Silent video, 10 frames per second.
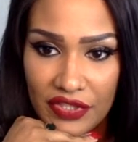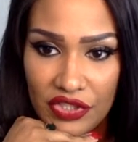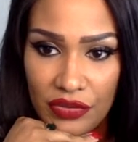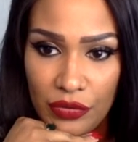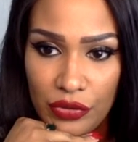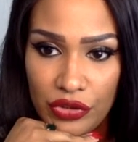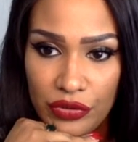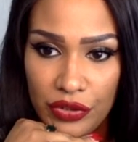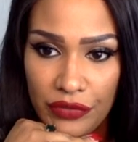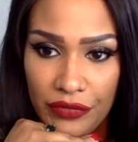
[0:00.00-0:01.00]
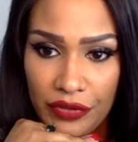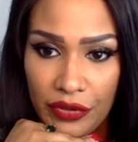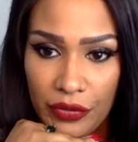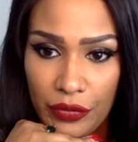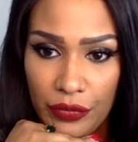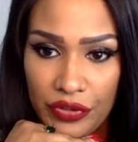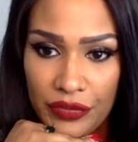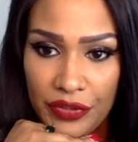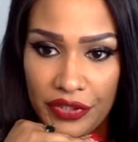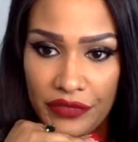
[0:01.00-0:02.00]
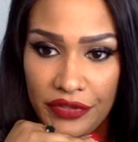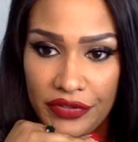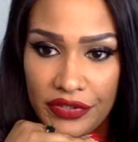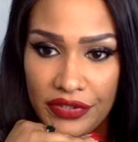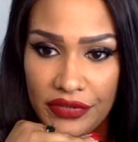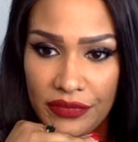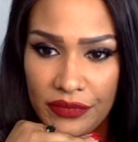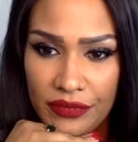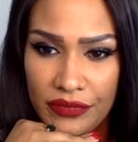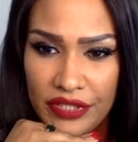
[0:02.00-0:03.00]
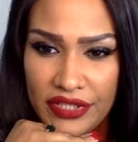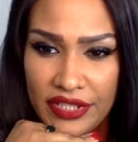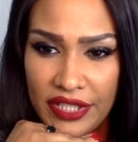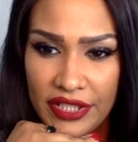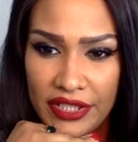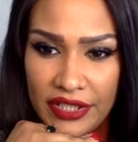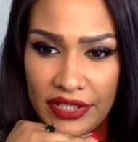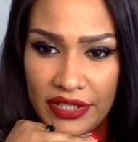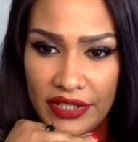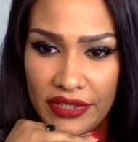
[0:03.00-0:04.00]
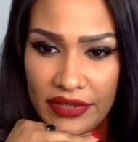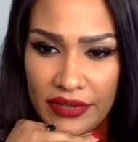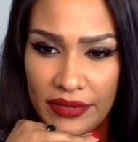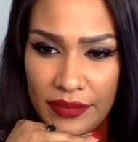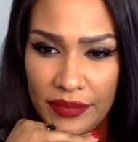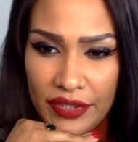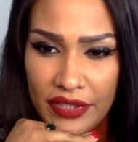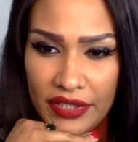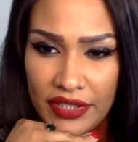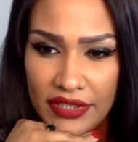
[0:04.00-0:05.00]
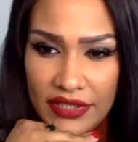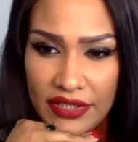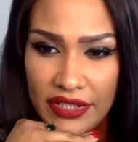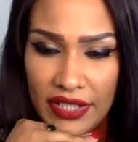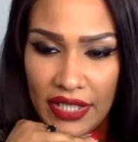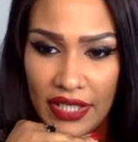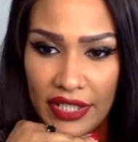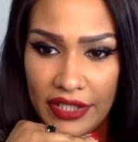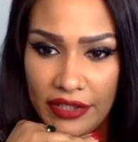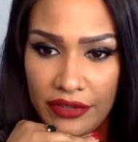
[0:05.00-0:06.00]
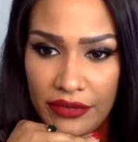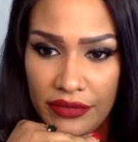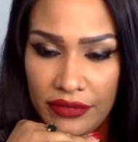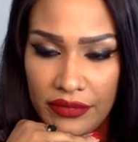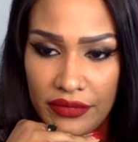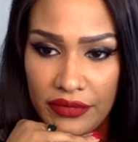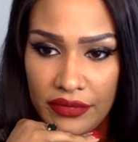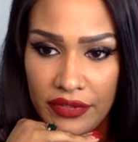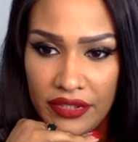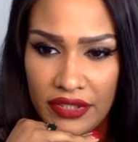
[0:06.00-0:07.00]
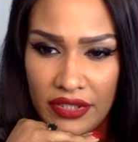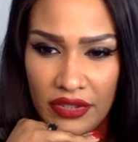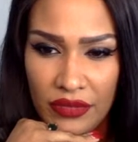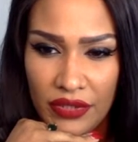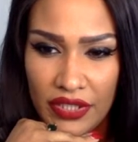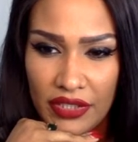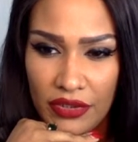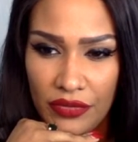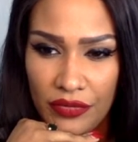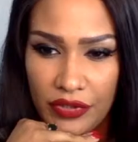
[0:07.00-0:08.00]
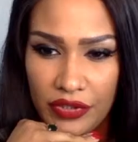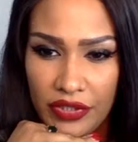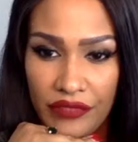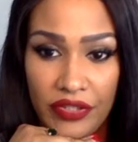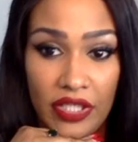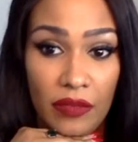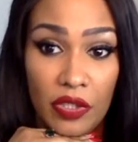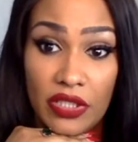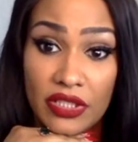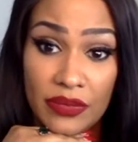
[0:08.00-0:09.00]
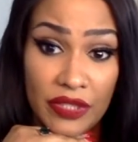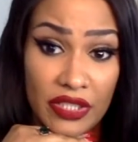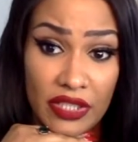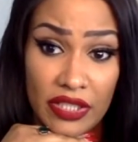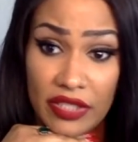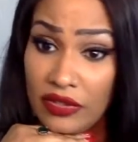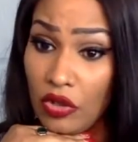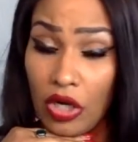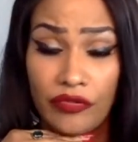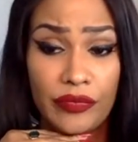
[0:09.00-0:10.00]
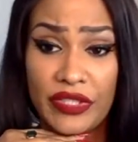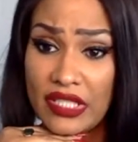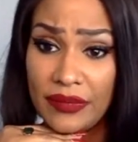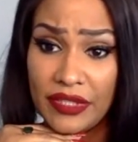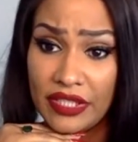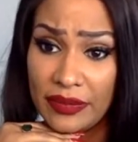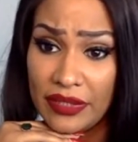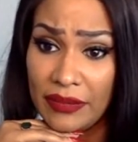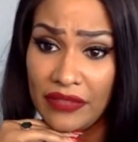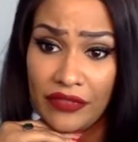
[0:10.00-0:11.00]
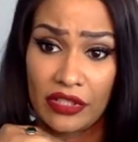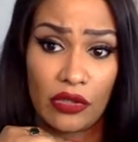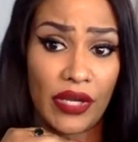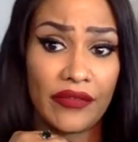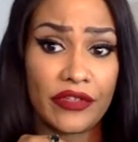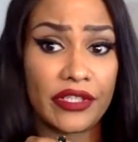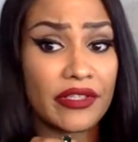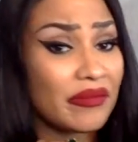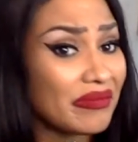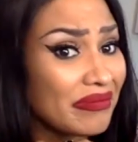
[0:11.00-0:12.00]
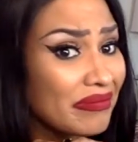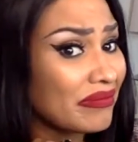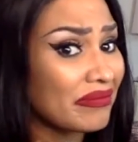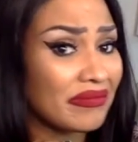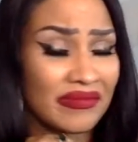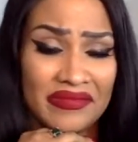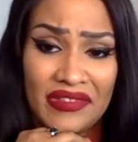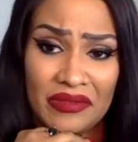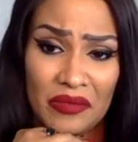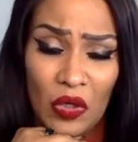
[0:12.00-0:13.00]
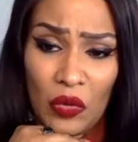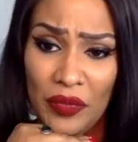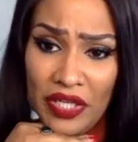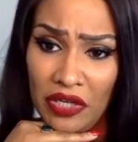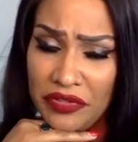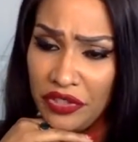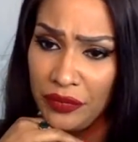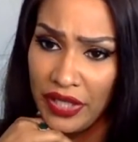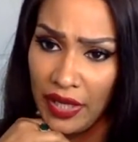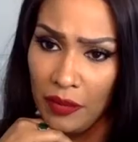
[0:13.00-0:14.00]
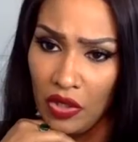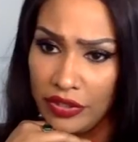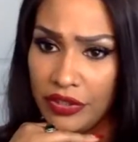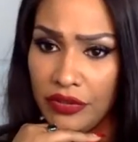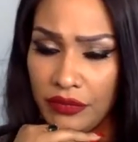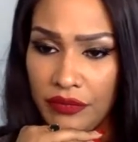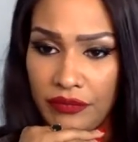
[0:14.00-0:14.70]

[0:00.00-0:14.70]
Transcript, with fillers: Shira, would you go for an old rich man if he is taken, but constantly eyeing you? Would I go for him? If he come on to me and he offered me something, yeah, but I'm not going to go after him. Old man always going to be eyeballing you.